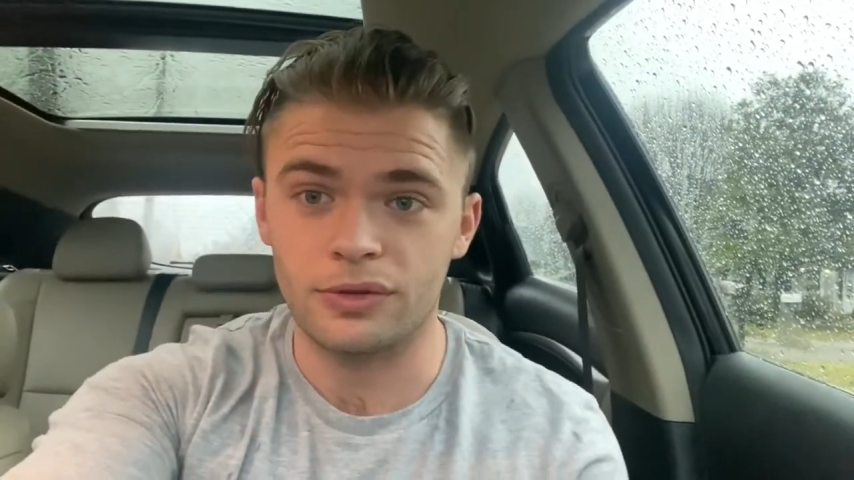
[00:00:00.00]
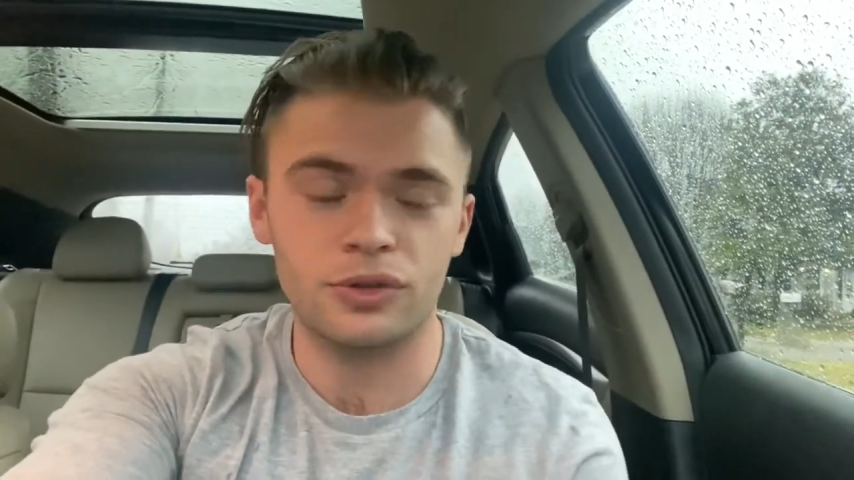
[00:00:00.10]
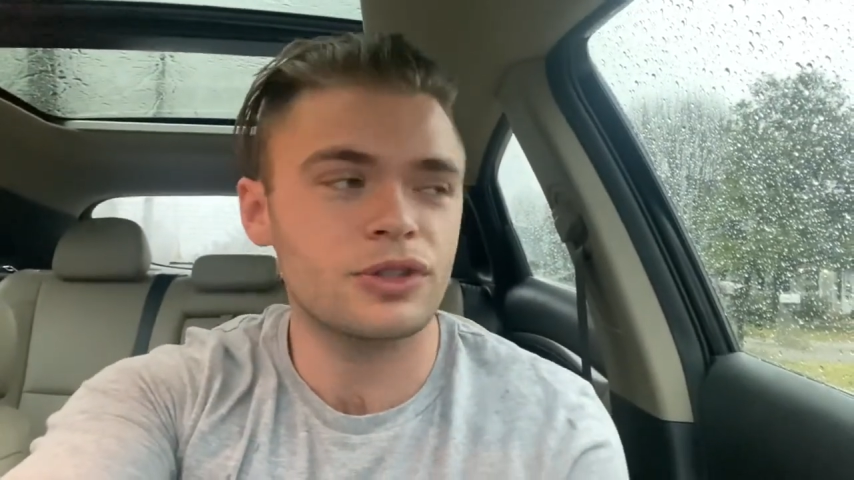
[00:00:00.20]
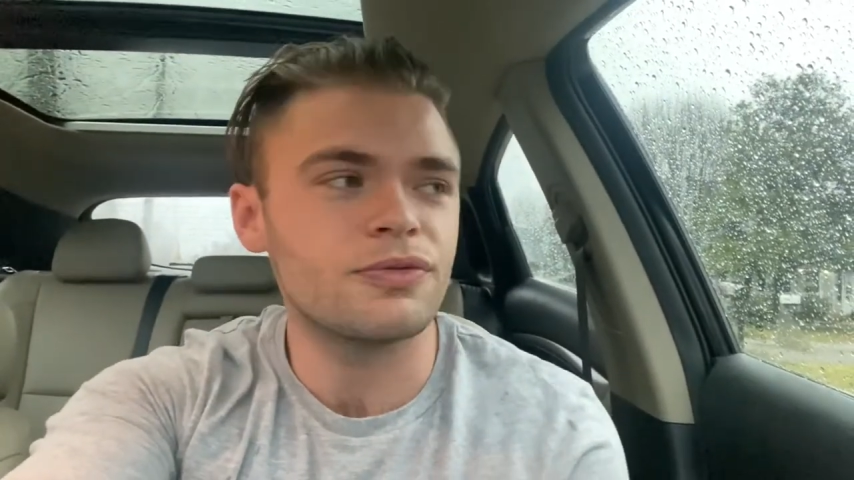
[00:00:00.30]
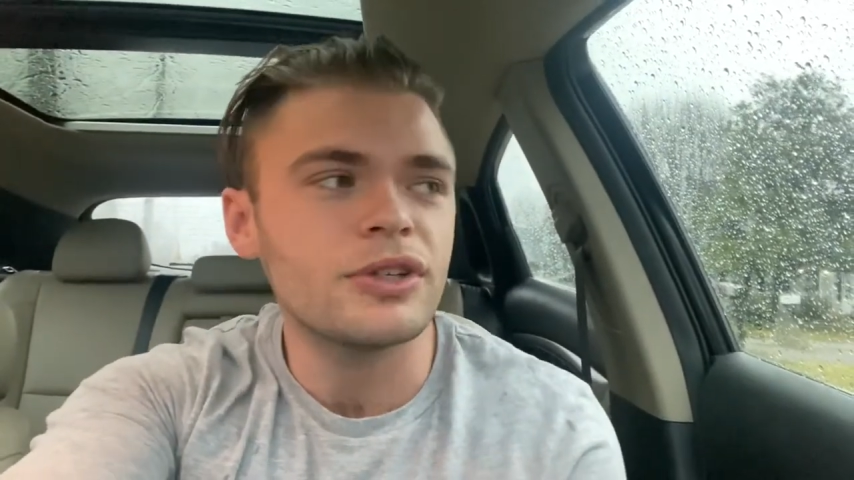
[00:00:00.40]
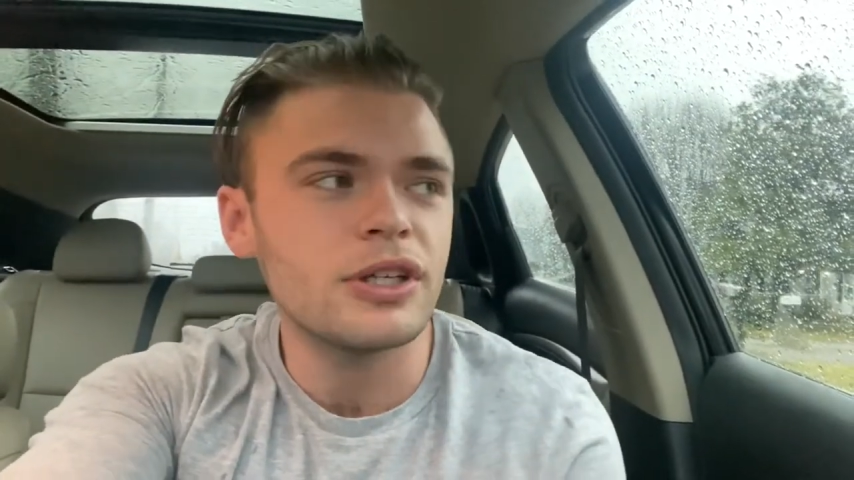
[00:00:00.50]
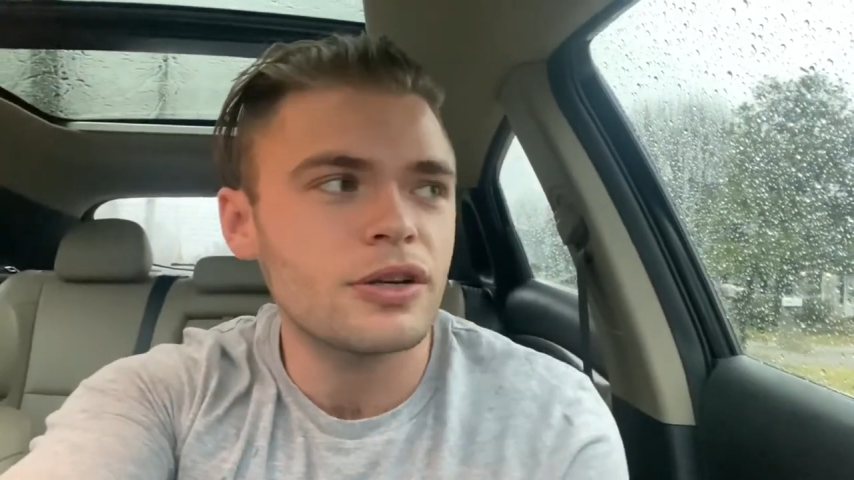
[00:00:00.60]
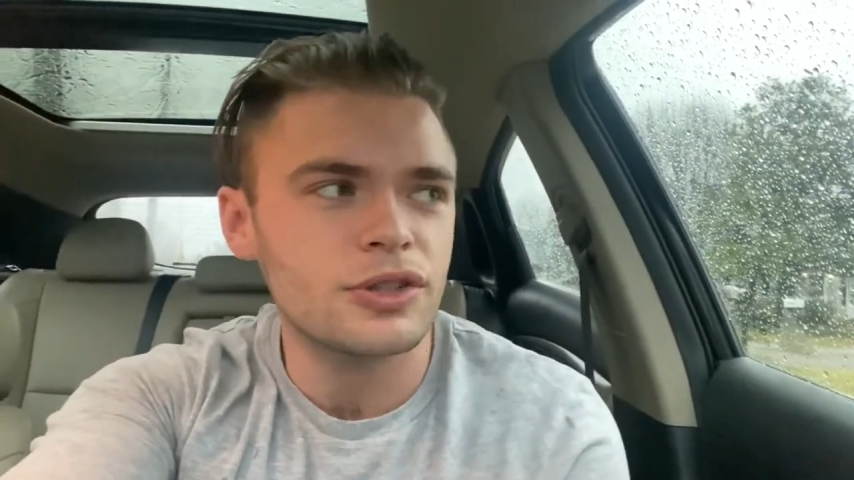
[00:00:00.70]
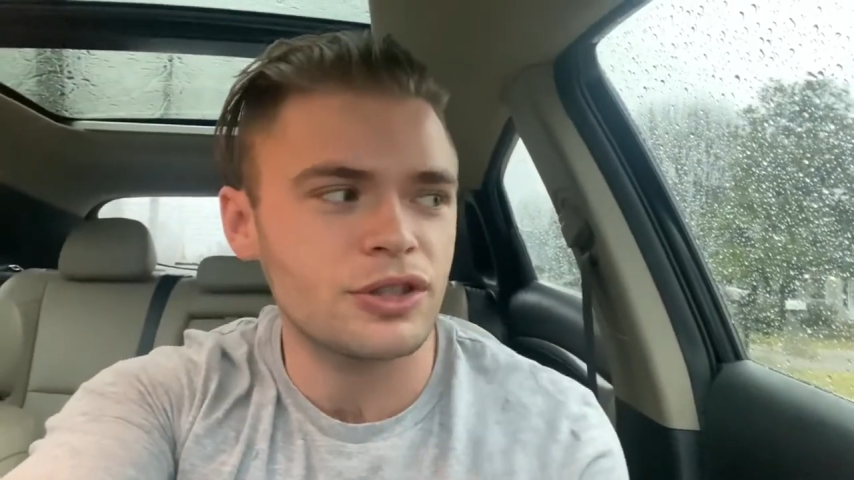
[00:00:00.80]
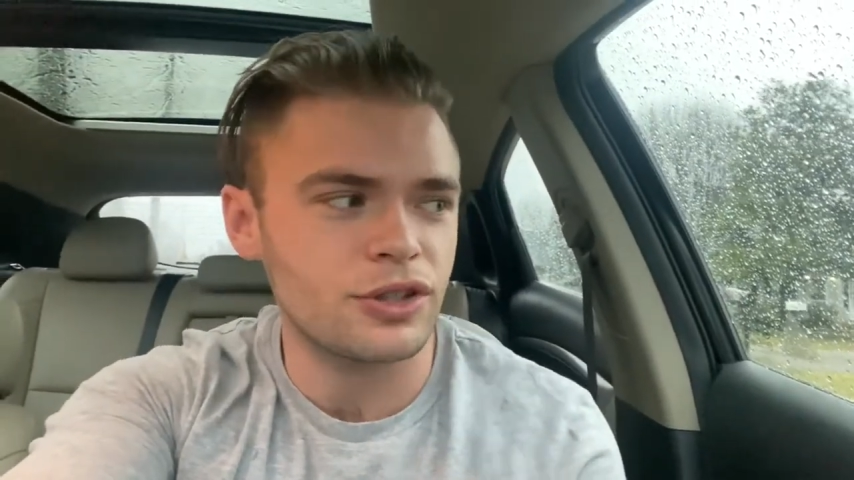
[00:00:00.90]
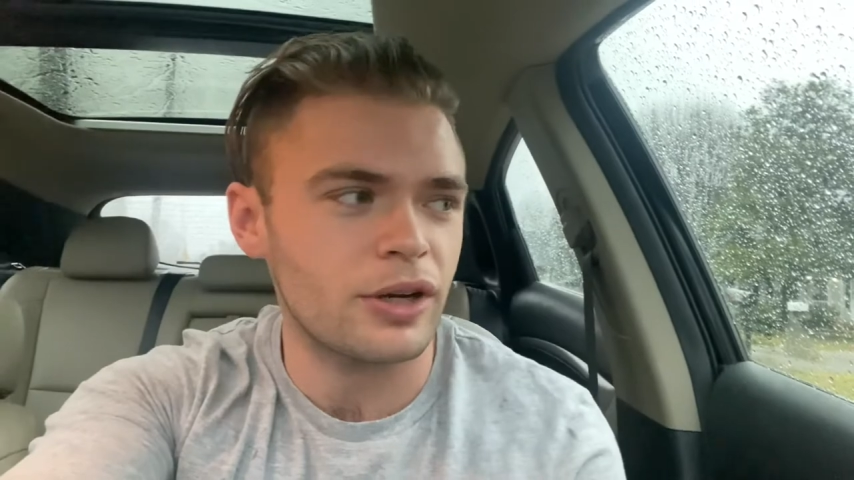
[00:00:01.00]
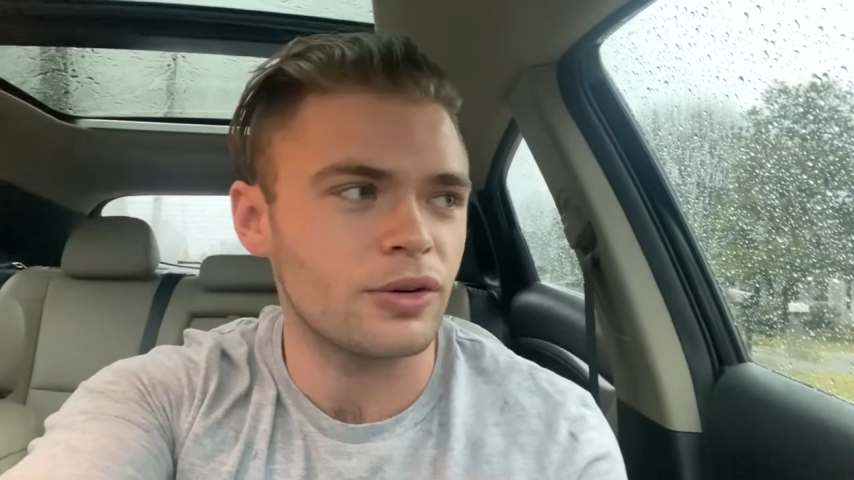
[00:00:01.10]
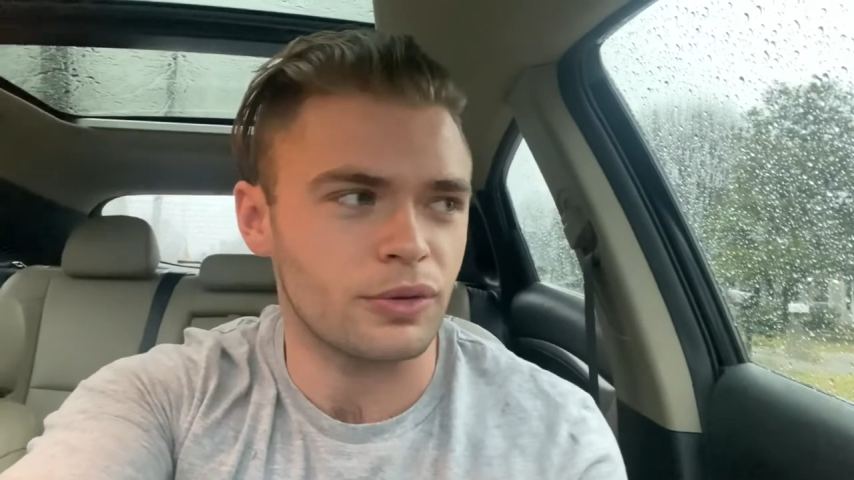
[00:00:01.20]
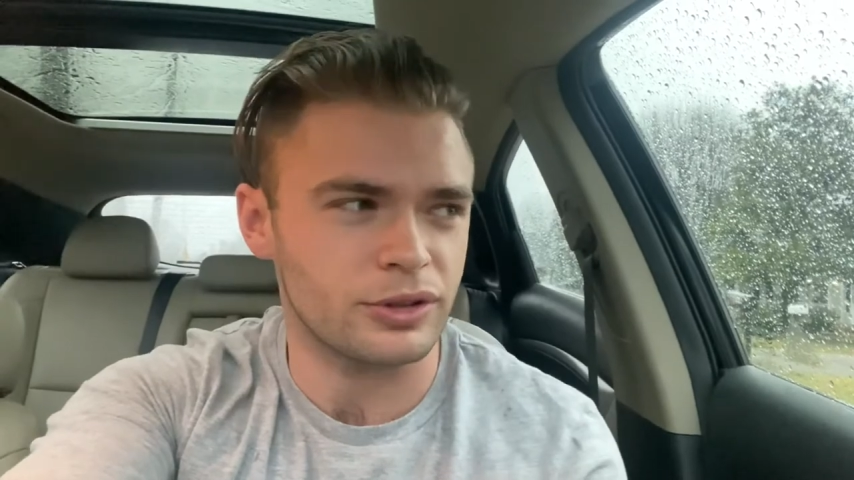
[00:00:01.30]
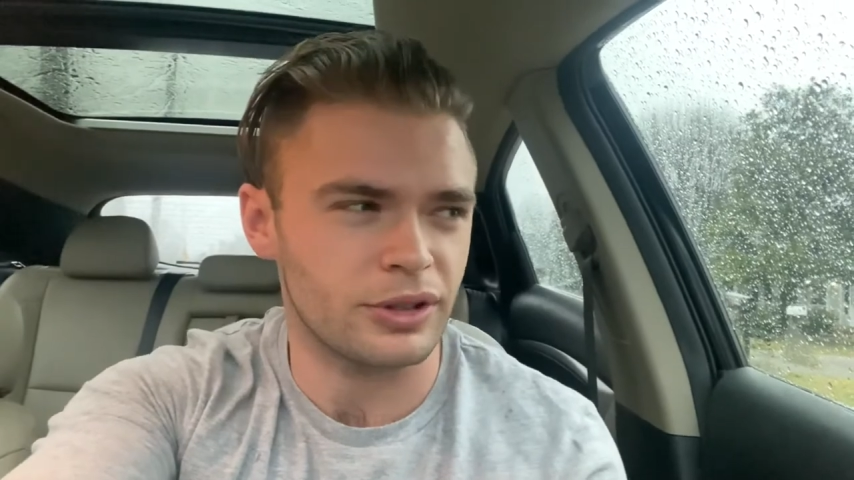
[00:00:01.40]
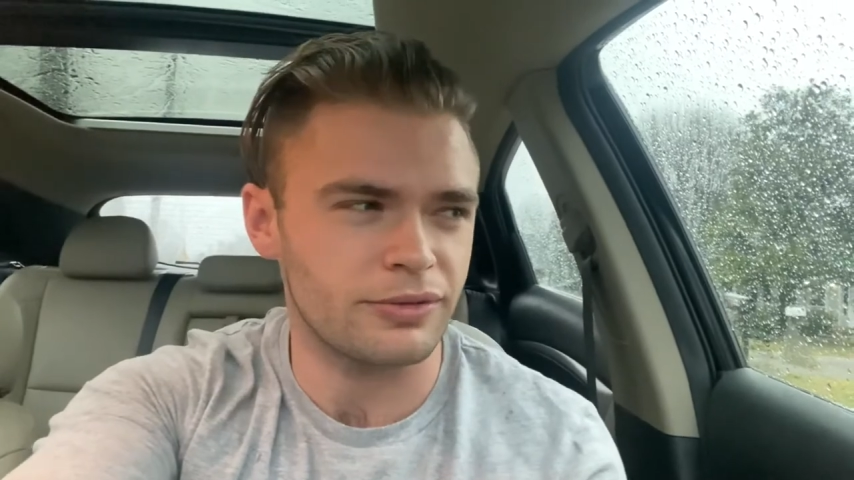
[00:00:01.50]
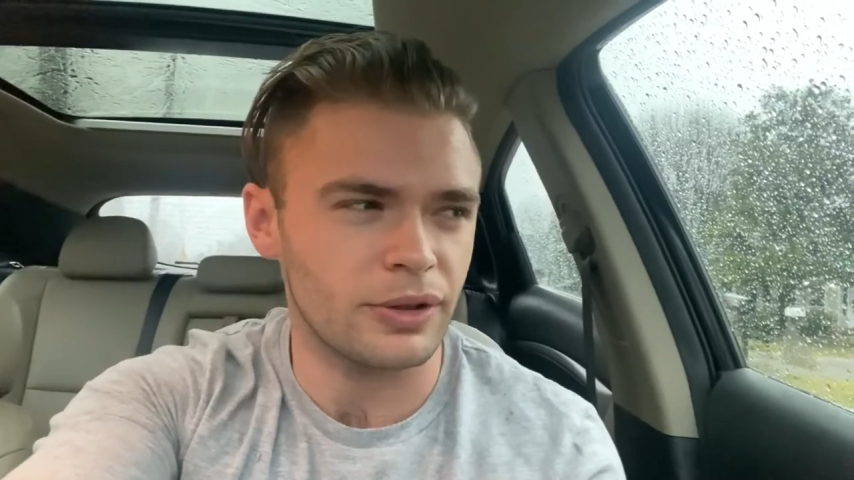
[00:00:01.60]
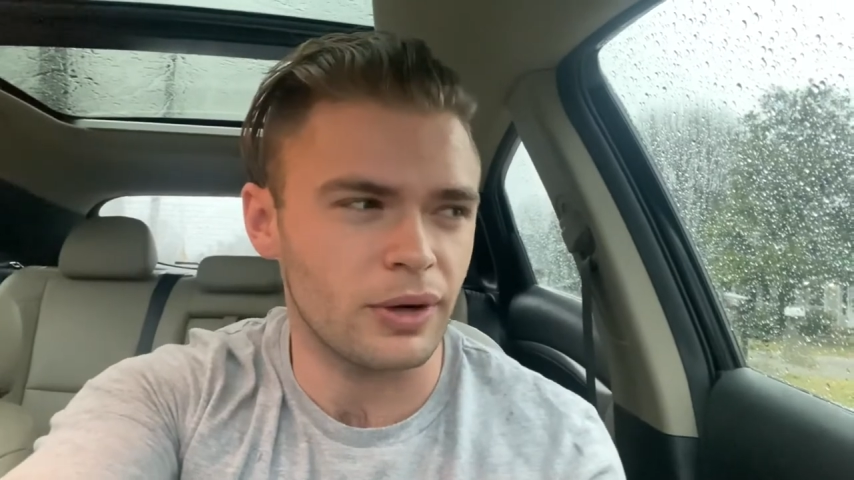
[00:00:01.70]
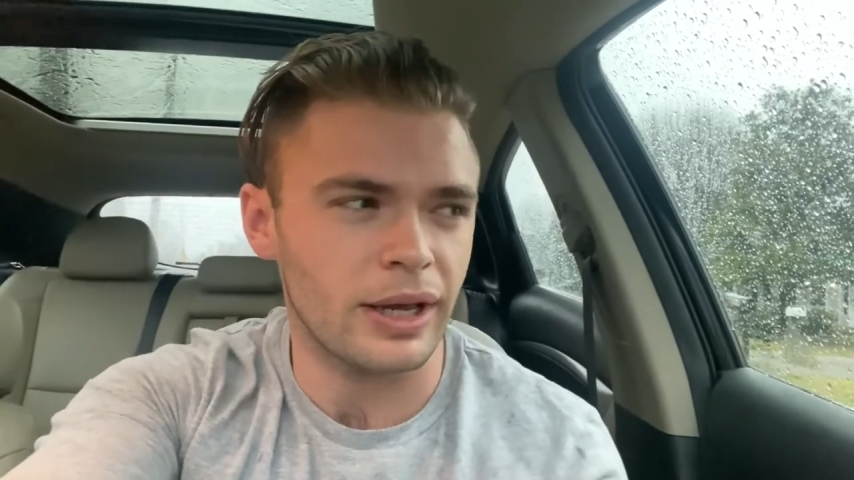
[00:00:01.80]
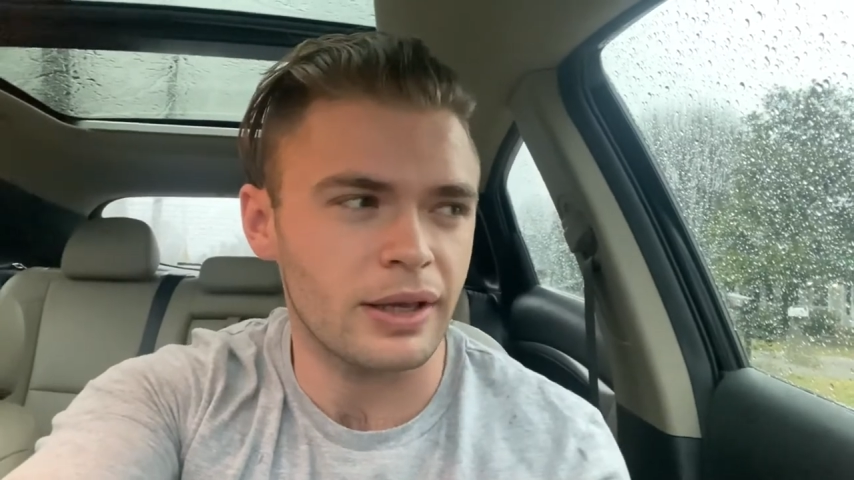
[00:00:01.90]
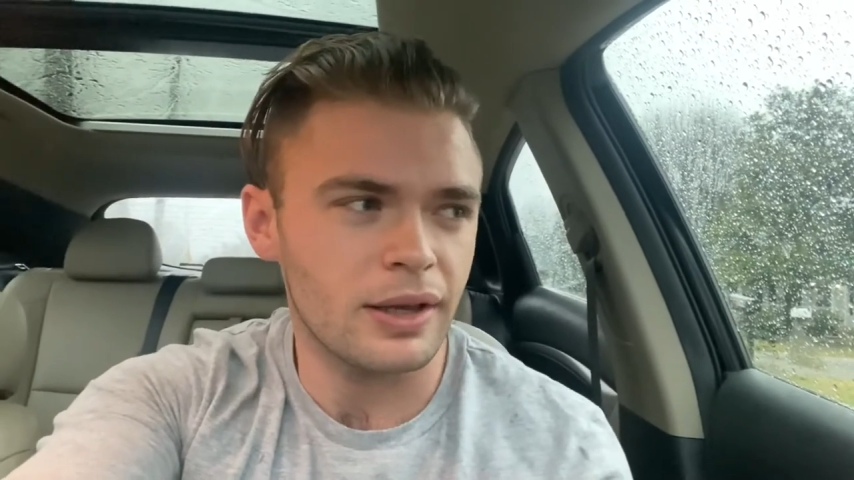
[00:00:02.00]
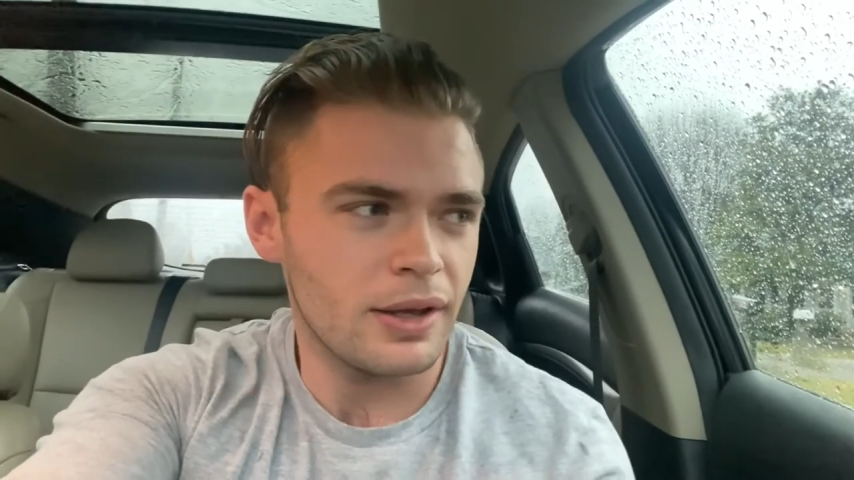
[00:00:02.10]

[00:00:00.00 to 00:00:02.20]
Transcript: or just videos in general, because I feel like